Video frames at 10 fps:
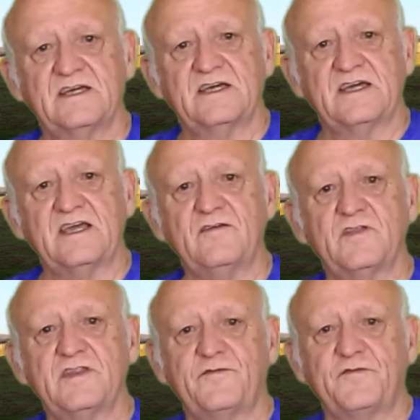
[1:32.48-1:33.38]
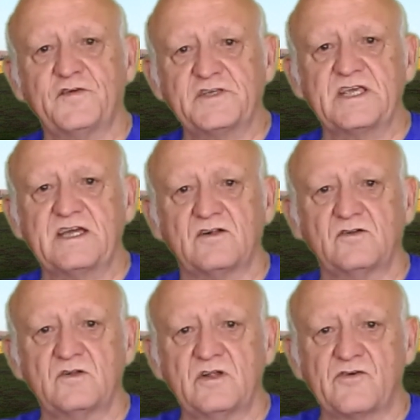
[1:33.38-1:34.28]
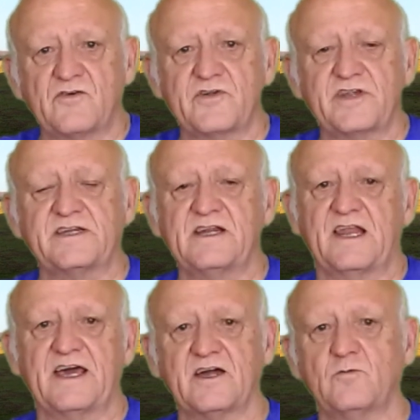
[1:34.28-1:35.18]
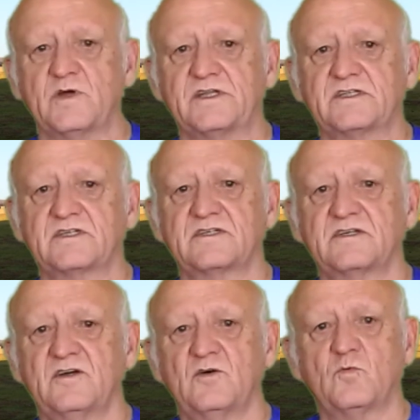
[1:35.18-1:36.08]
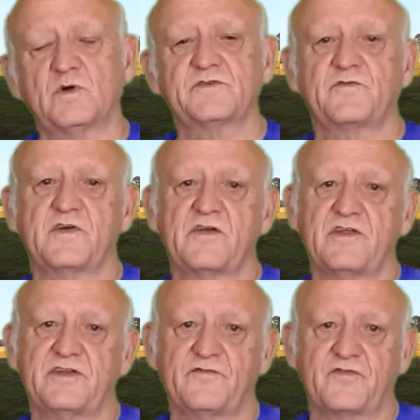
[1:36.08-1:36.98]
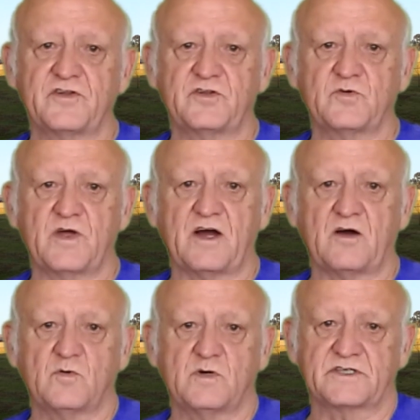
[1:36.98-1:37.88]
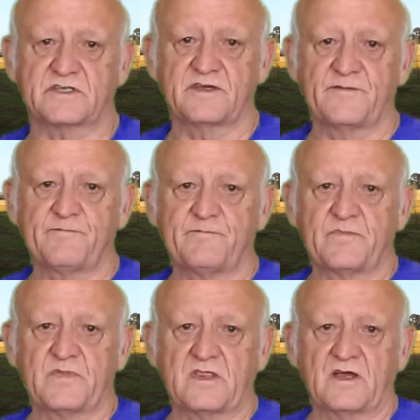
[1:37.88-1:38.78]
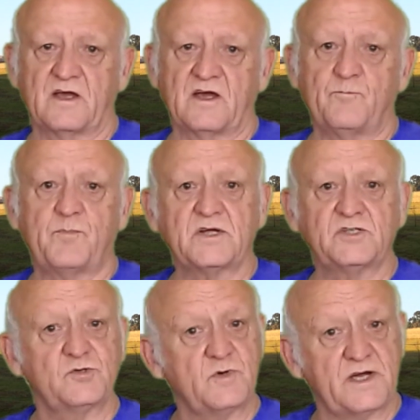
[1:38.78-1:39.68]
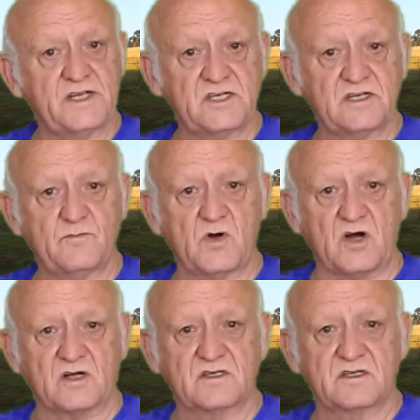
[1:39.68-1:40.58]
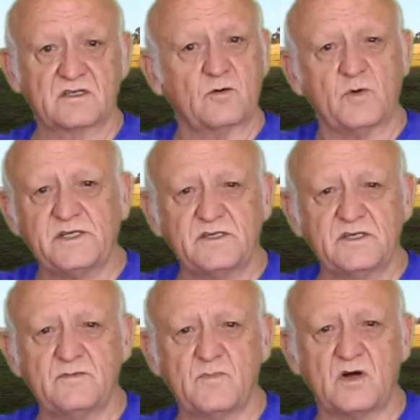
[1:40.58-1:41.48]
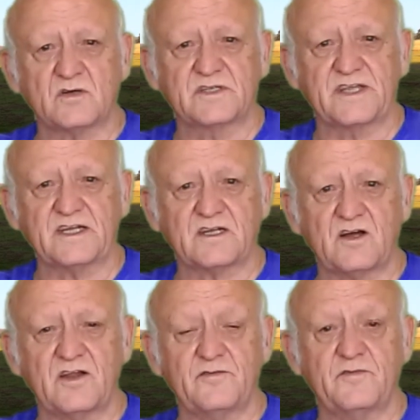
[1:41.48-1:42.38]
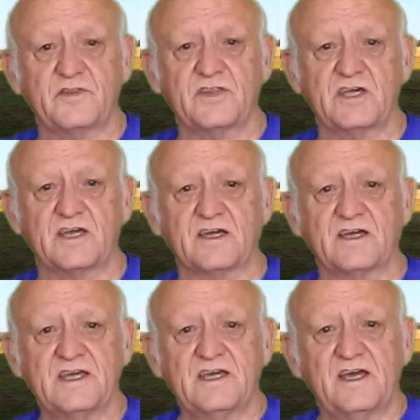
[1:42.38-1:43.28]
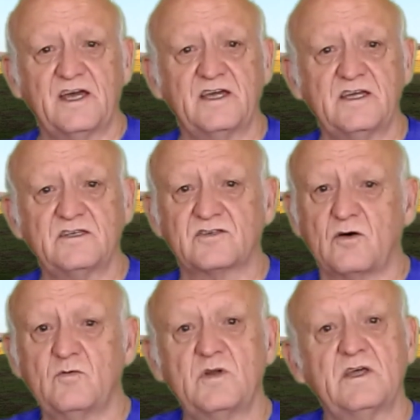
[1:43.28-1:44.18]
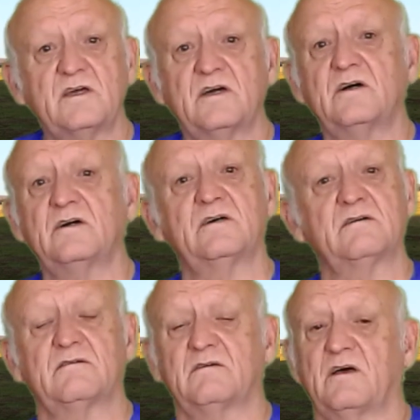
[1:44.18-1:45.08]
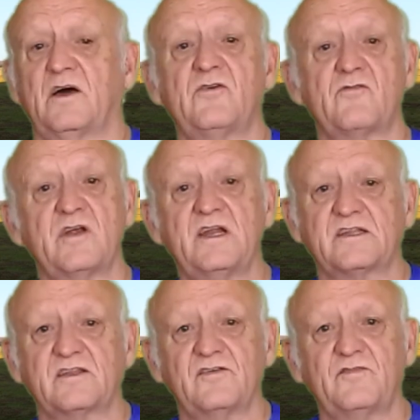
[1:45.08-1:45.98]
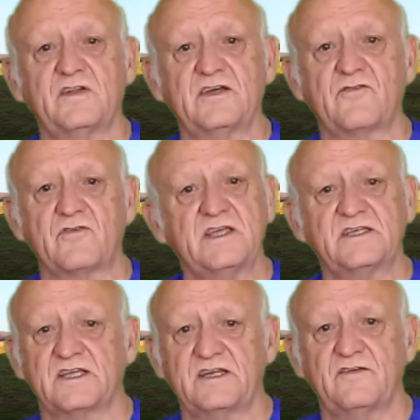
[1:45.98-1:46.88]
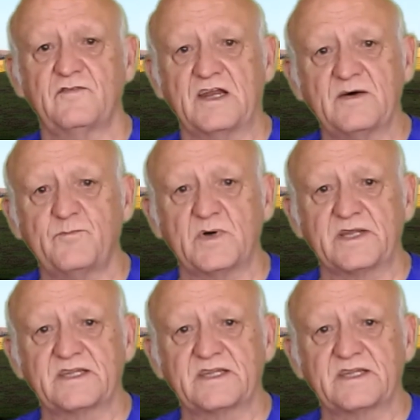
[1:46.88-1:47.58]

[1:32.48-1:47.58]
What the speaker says: even the physical written language was very different to ours. Punctuation marks, question marks, that kind of a thing is only a relatively recent development.